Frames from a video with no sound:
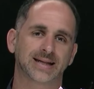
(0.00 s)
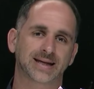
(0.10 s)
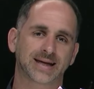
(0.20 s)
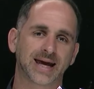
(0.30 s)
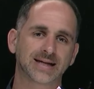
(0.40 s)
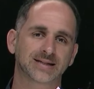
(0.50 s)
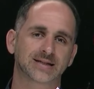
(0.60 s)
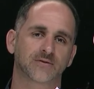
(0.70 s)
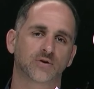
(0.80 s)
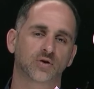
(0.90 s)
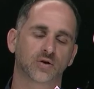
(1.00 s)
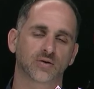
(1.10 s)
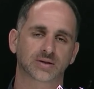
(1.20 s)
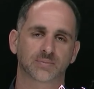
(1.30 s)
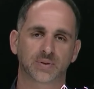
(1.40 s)
In the cases of
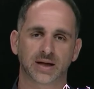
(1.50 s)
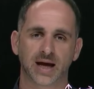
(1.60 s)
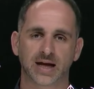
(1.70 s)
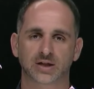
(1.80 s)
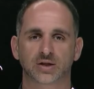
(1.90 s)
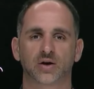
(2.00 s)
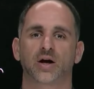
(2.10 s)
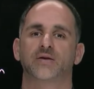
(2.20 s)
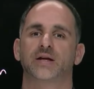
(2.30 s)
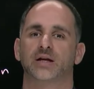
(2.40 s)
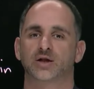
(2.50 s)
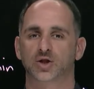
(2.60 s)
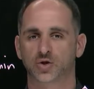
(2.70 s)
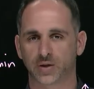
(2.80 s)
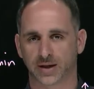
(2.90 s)
glucose and pH, they're on the
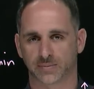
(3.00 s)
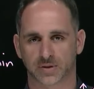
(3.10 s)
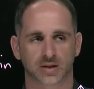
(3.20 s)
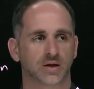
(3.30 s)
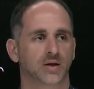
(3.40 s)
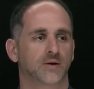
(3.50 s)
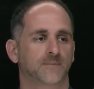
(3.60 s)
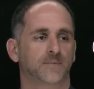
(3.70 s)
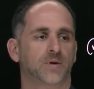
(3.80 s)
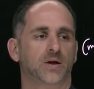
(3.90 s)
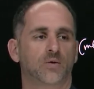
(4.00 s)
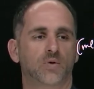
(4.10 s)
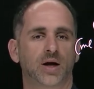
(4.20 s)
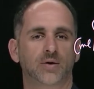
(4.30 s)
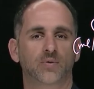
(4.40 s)
extremes.
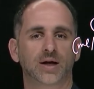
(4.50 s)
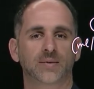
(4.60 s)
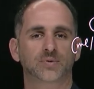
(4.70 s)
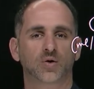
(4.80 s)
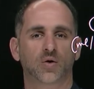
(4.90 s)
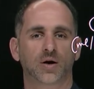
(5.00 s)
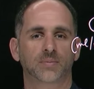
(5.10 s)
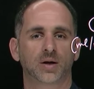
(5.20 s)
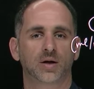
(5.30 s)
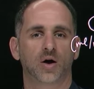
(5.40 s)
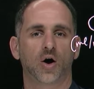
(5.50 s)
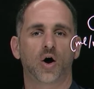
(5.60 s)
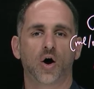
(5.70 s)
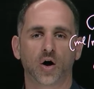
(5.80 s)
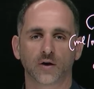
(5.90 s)
When I reabsorb
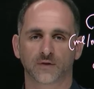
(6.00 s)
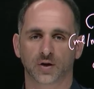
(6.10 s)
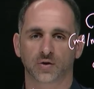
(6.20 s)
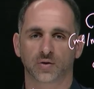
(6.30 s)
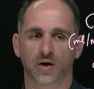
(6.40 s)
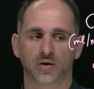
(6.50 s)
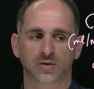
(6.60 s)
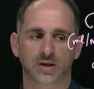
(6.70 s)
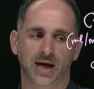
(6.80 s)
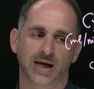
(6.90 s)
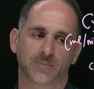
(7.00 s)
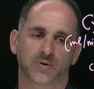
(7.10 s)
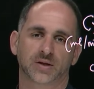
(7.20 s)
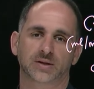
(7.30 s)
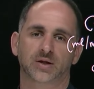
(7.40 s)
all of the glucose, I end up
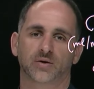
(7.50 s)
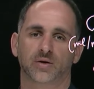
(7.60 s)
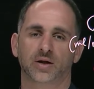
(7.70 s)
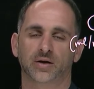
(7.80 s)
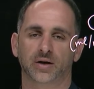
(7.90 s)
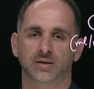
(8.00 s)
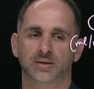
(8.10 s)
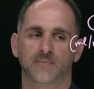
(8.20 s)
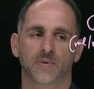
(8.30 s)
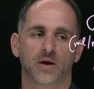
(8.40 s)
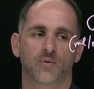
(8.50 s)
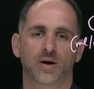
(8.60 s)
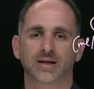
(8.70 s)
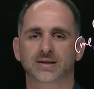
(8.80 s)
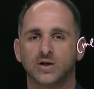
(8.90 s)
with a 0 clearance.
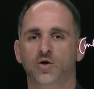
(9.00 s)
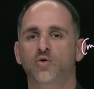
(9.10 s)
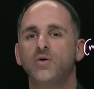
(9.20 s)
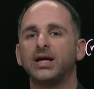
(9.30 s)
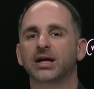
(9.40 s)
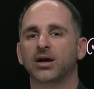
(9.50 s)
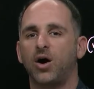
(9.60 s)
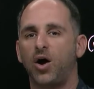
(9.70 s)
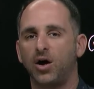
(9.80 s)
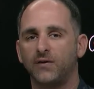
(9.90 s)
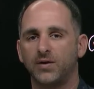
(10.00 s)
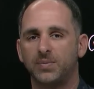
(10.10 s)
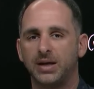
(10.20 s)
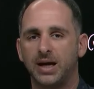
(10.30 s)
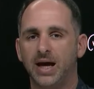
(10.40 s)
When I secrete all of the
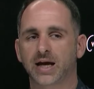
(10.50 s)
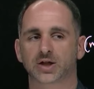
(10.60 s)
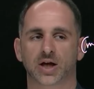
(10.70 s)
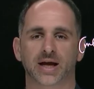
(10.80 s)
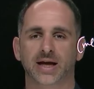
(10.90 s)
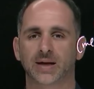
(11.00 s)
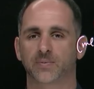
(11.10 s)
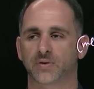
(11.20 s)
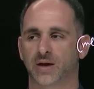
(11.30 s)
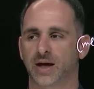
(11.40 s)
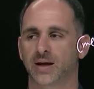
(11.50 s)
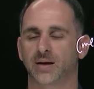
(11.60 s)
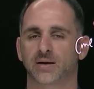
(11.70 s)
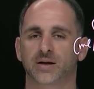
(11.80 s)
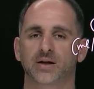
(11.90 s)
pH, I end up with a
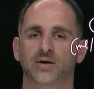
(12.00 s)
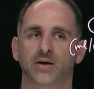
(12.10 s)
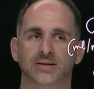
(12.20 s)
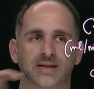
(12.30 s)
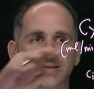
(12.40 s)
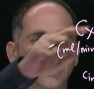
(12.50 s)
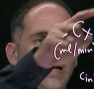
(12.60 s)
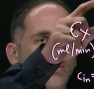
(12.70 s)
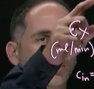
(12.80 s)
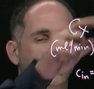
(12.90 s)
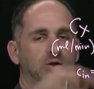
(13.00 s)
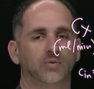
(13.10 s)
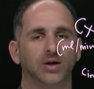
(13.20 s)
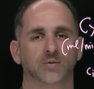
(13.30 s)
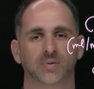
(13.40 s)
clearance that's equal to
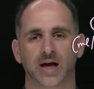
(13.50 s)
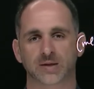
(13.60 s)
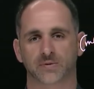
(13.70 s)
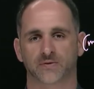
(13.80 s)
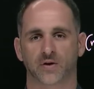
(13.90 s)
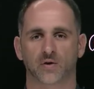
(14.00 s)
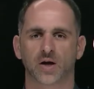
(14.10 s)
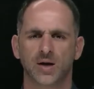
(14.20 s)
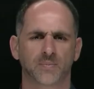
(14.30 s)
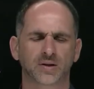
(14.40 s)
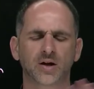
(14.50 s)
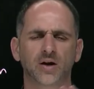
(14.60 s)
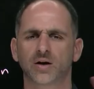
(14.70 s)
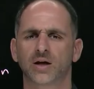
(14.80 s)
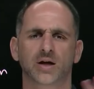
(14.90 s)
the renal plasma flow. But
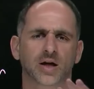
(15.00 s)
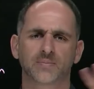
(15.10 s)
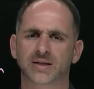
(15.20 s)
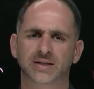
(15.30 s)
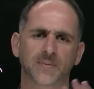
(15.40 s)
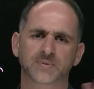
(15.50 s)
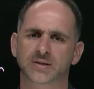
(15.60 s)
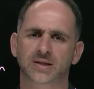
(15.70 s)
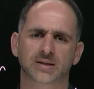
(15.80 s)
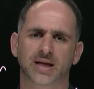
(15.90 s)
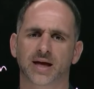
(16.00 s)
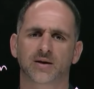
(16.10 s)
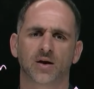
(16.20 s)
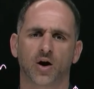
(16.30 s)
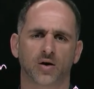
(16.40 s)
there can be substances
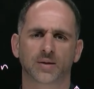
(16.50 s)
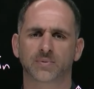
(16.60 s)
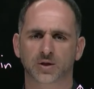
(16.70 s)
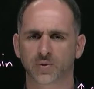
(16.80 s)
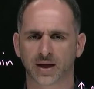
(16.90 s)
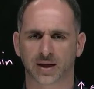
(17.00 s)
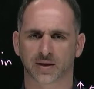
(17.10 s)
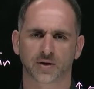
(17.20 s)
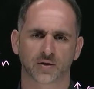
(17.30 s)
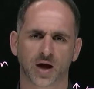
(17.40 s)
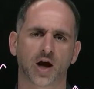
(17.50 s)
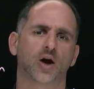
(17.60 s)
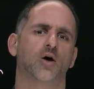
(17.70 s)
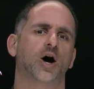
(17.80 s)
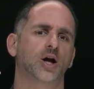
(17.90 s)
that are in between. They're
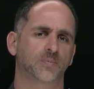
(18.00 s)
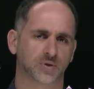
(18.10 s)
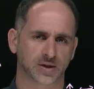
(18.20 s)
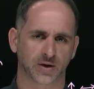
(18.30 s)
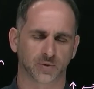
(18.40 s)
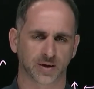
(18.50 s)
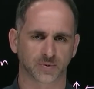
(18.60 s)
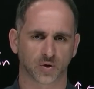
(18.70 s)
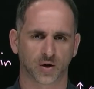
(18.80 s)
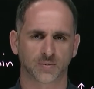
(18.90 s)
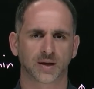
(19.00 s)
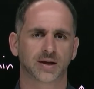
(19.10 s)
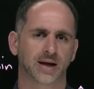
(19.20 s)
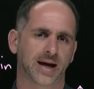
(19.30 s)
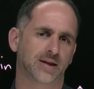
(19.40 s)
not 100% reabsorbed
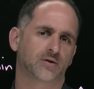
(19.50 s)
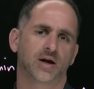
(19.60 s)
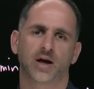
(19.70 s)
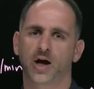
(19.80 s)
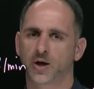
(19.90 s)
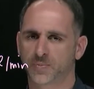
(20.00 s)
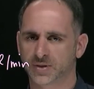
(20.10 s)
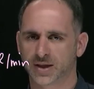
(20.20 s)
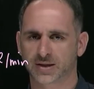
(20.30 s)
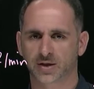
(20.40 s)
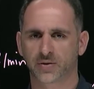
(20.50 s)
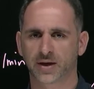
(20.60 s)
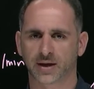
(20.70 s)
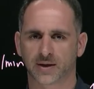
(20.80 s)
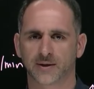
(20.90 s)
and they're not 100%
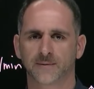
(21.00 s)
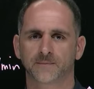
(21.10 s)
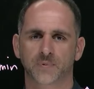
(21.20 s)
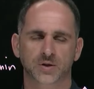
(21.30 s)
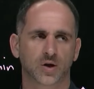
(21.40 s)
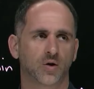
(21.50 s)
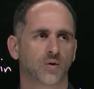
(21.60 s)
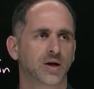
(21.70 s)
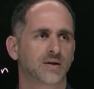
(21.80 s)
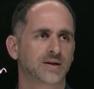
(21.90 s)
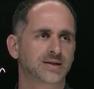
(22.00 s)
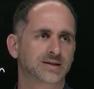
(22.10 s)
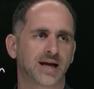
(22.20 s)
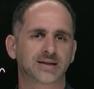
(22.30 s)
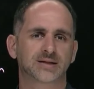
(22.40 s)
secreted. So this
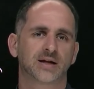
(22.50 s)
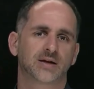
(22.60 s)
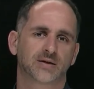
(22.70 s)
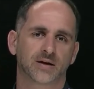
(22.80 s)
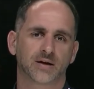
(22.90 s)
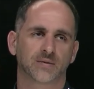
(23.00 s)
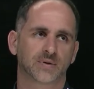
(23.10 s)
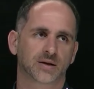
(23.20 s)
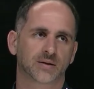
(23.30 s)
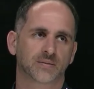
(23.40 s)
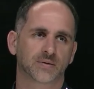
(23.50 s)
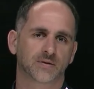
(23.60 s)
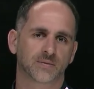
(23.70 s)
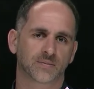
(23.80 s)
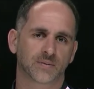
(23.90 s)
sets
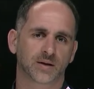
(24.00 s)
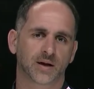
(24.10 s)
the